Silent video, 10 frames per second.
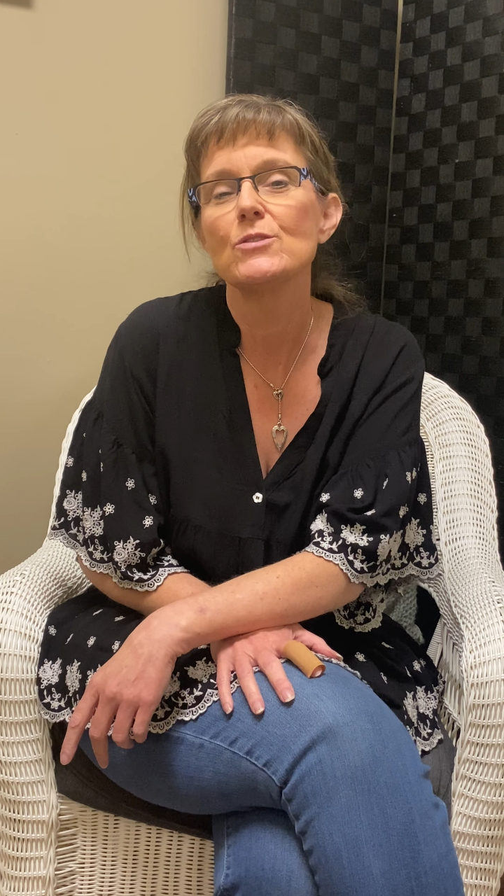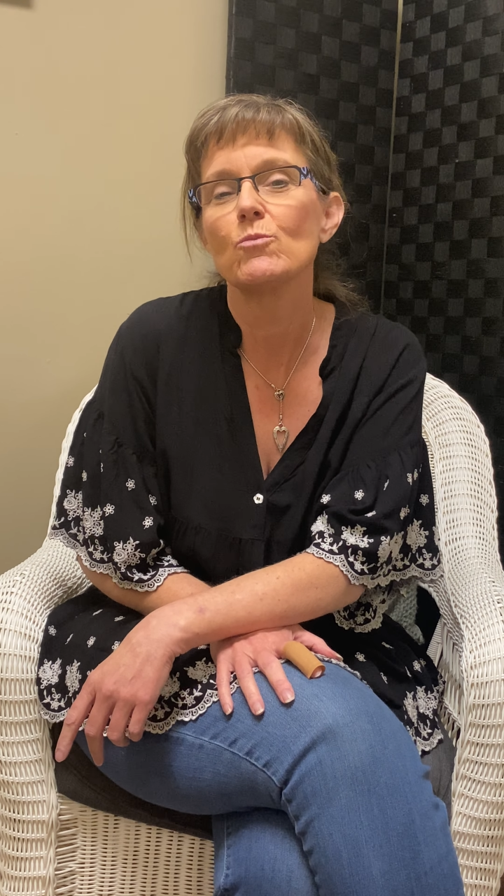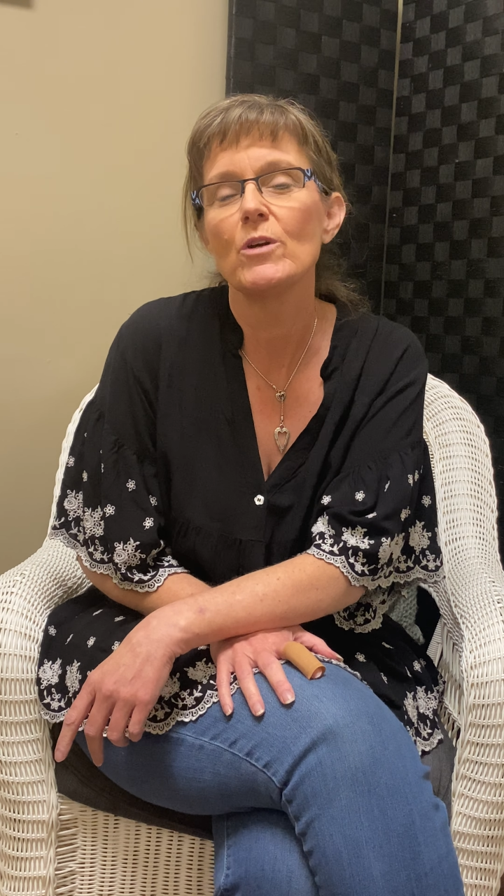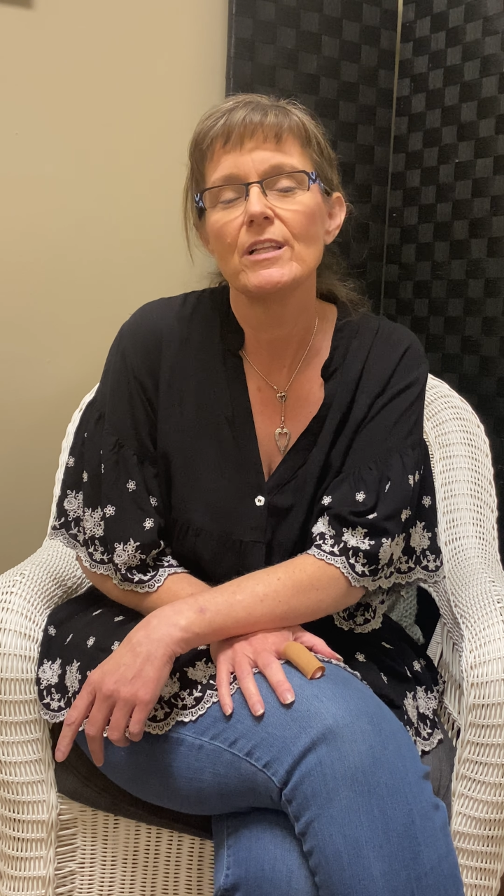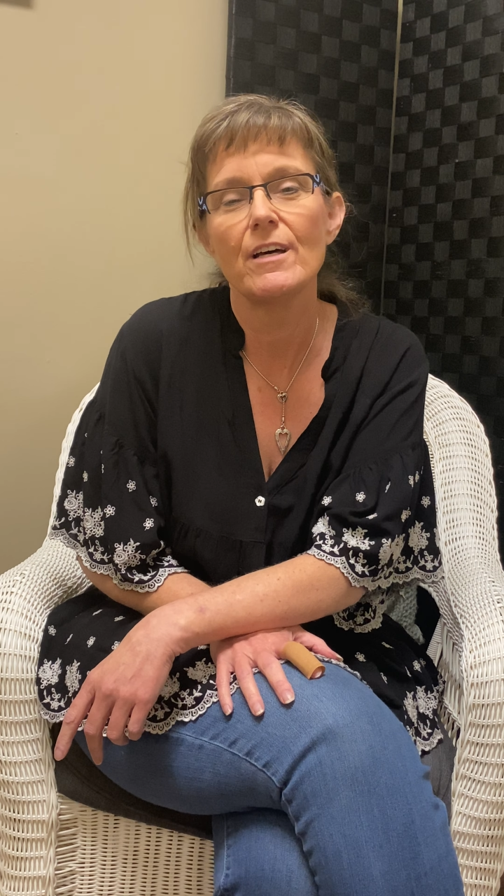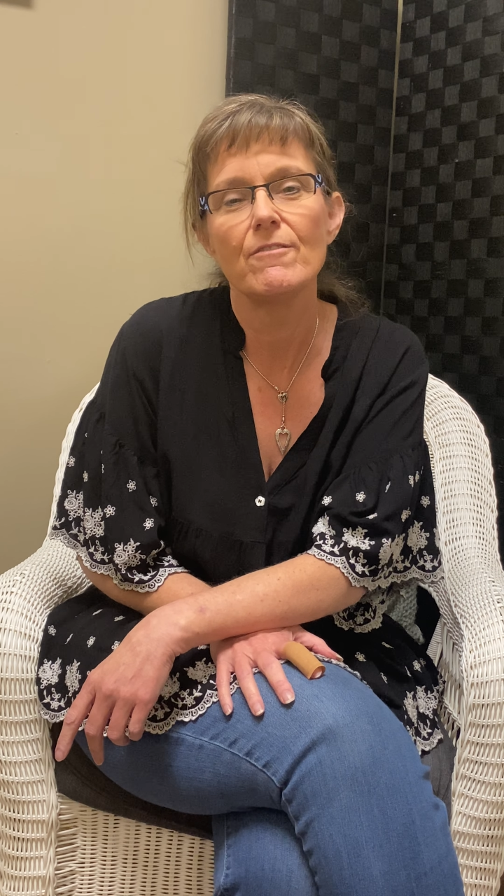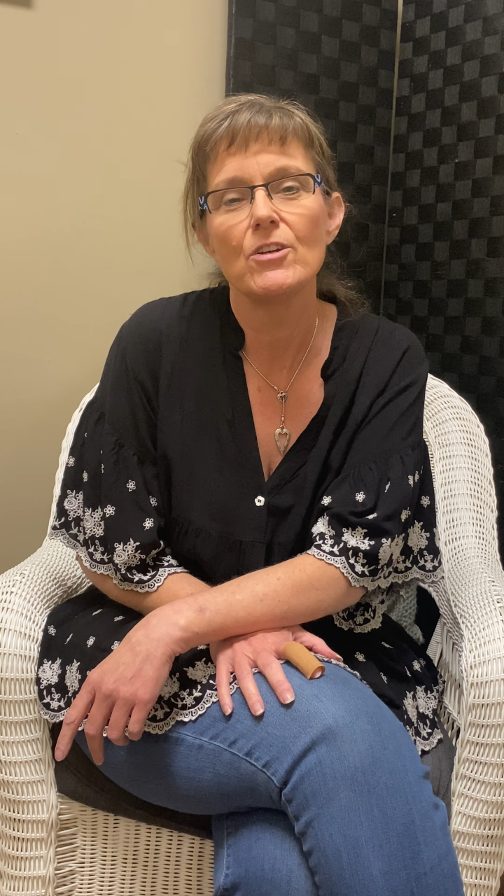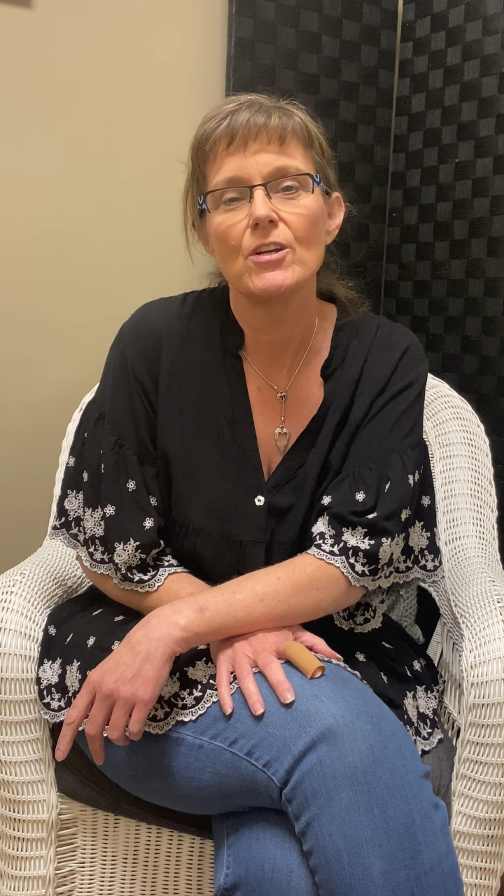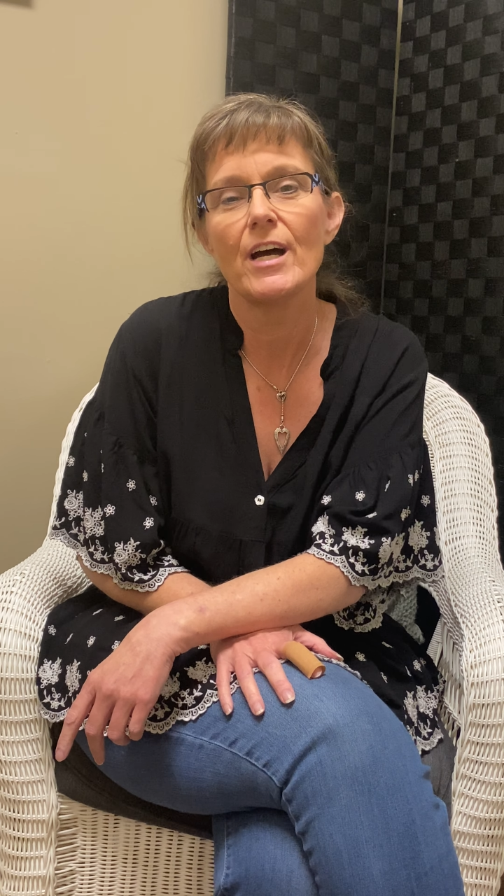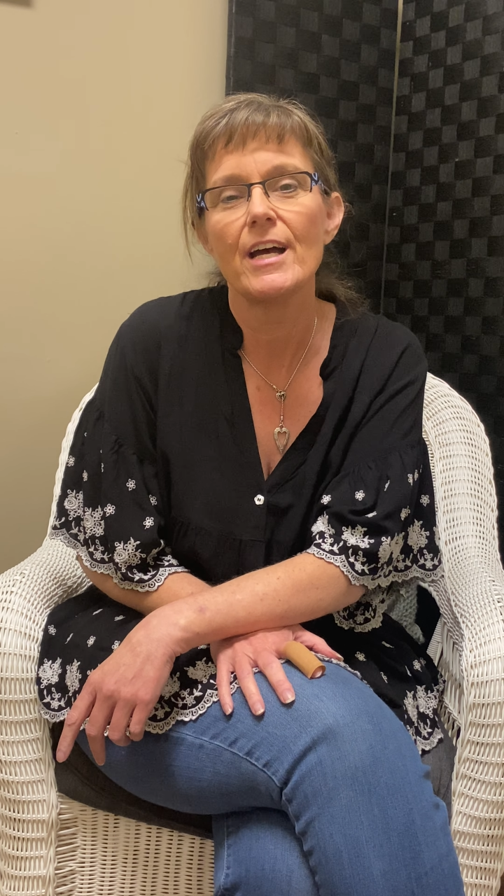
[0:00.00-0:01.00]
We love you
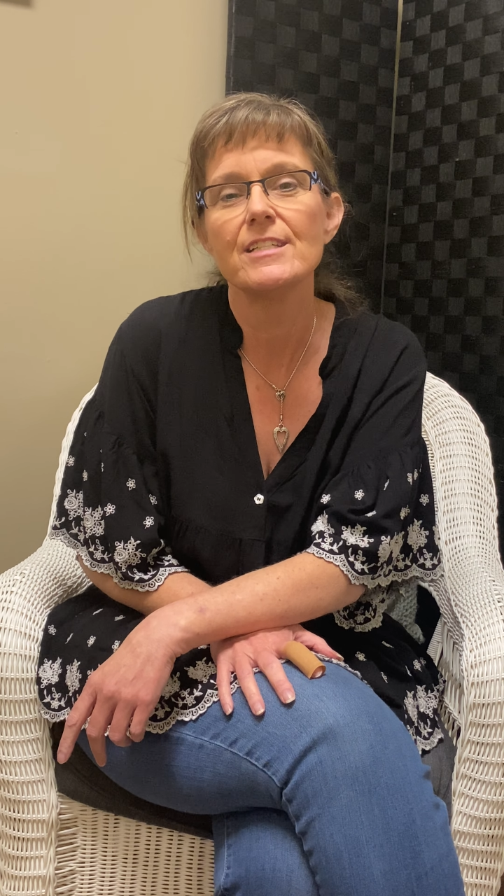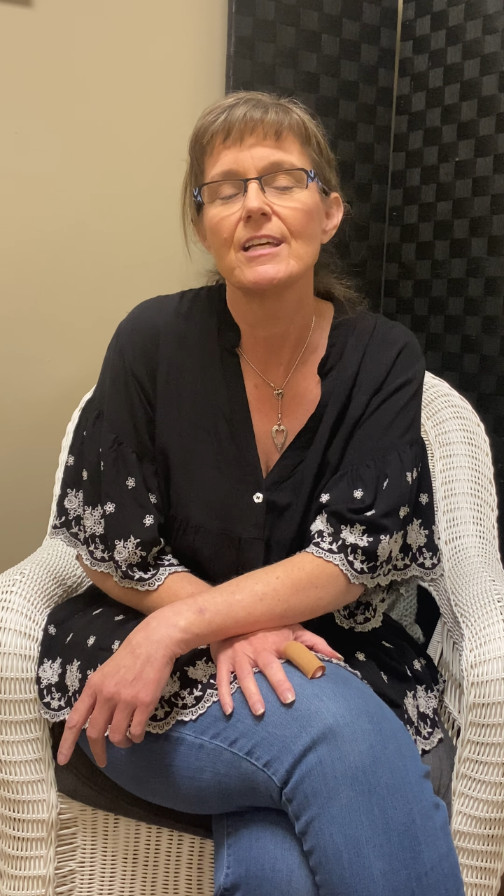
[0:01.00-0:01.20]
guys.